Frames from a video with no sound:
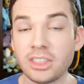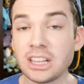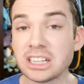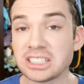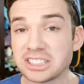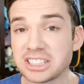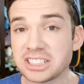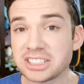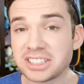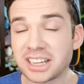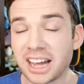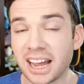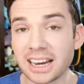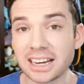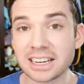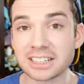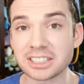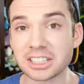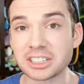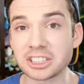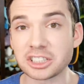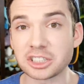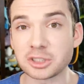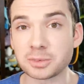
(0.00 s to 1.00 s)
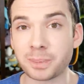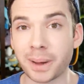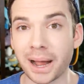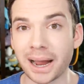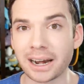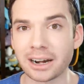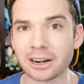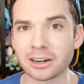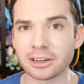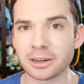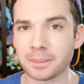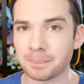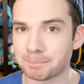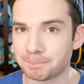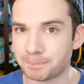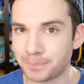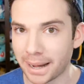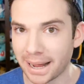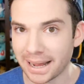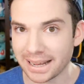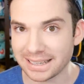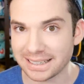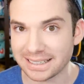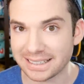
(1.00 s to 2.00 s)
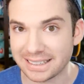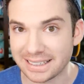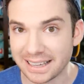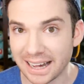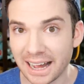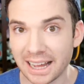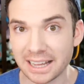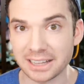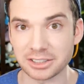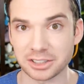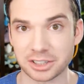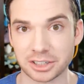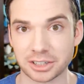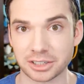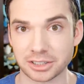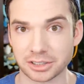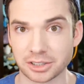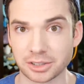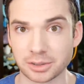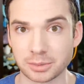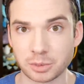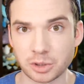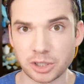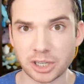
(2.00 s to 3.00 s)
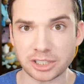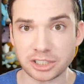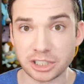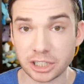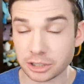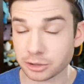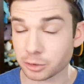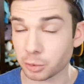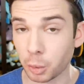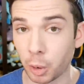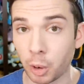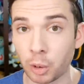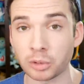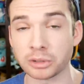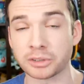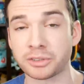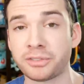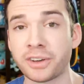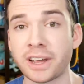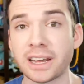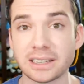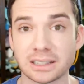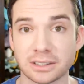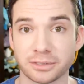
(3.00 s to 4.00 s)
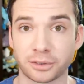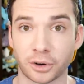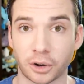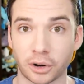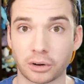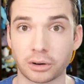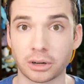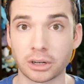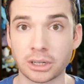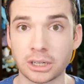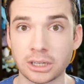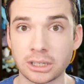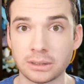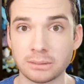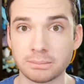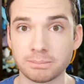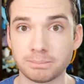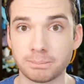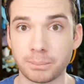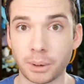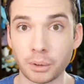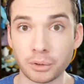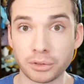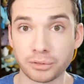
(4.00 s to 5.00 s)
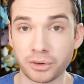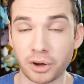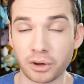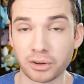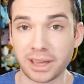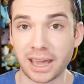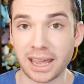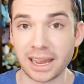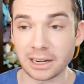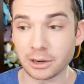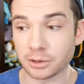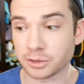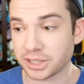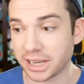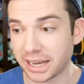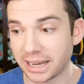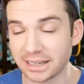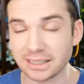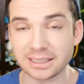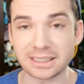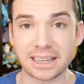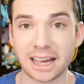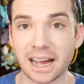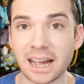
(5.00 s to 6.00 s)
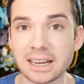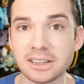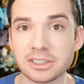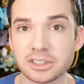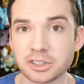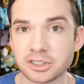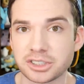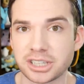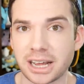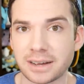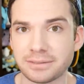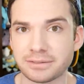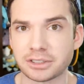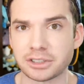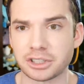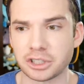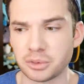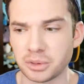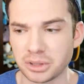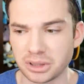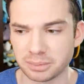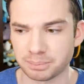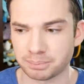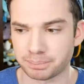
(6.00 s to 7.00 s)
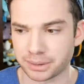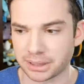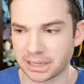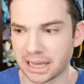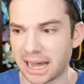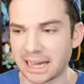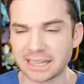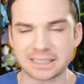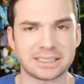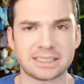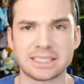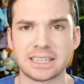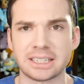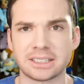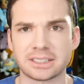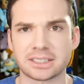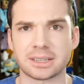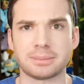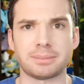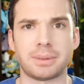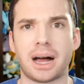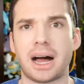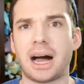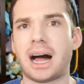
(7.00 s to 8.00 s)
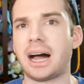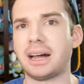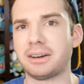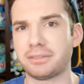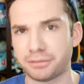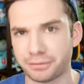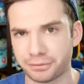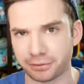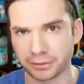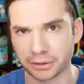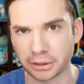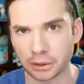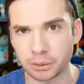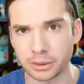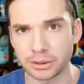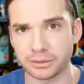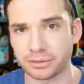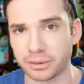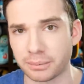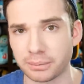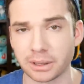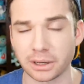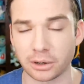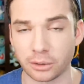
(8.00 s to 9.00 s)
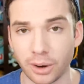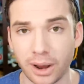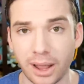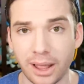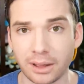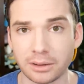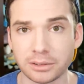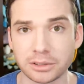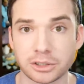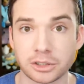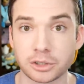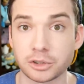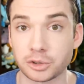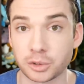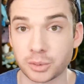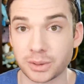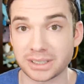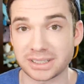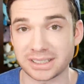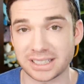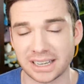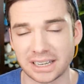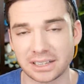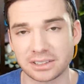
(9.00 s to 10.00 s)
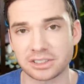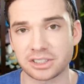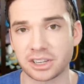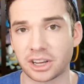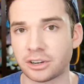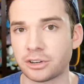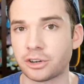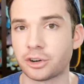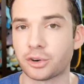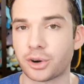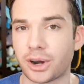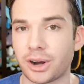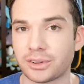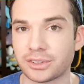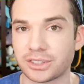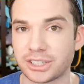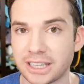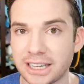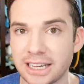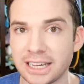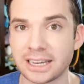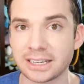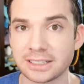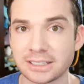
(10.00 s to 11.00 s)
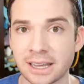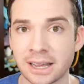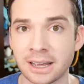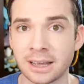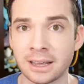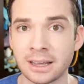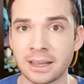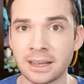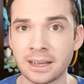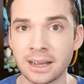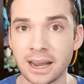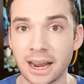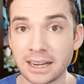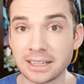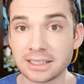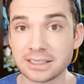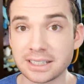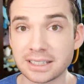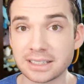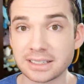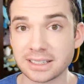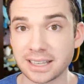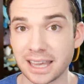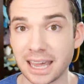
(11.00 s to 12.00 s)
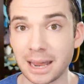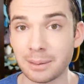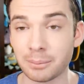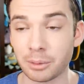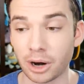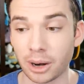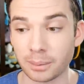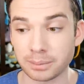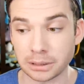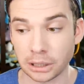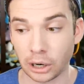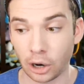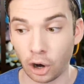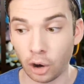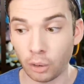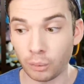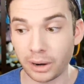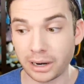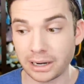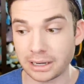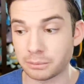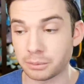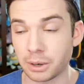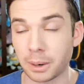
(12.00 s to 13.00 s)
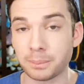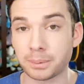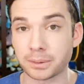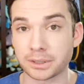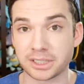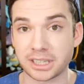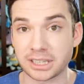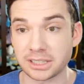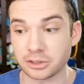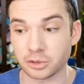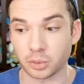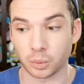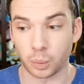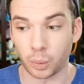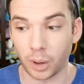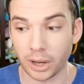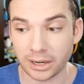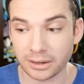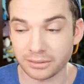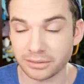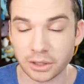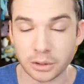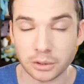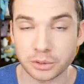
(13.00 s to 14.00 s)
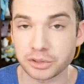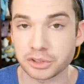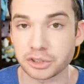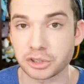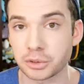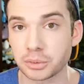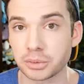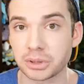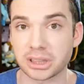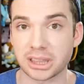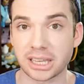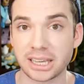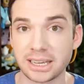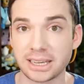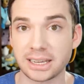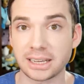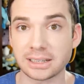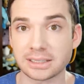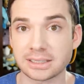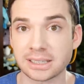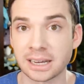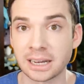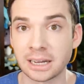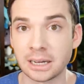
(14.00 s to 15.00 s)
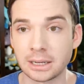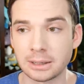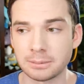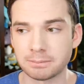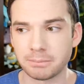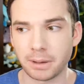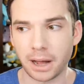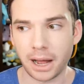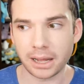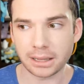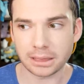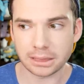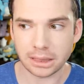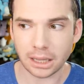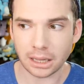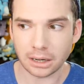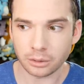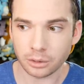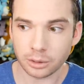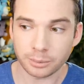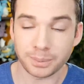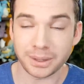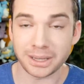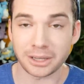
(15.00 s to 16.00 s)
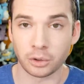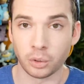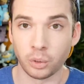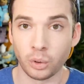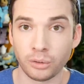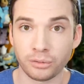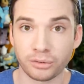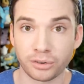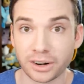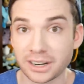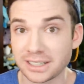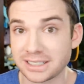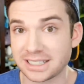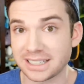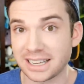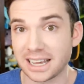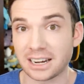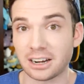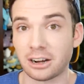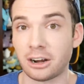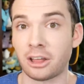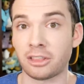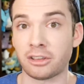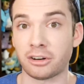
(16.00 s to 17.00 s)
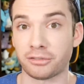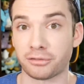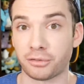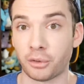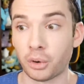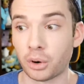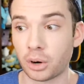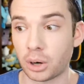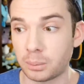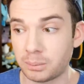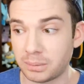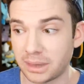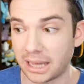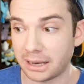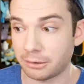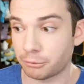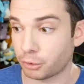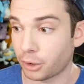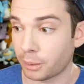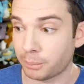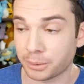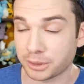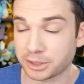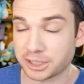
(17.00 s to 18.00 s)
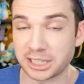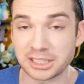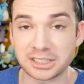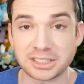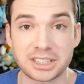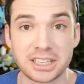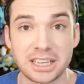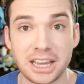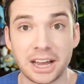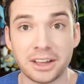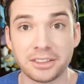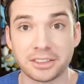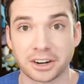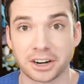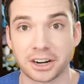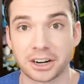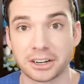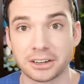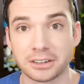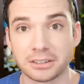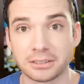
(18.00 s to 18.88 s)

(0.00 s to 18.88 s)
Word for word: This design is inspired by geysers, such as Old Faithful. Both volcanoes and geysers have to do with blasting some hot fluid from the ground due to intense underground heat, and since Camerupt already represents one of those two things, I thought it would be cool for it to get another form that represents the other.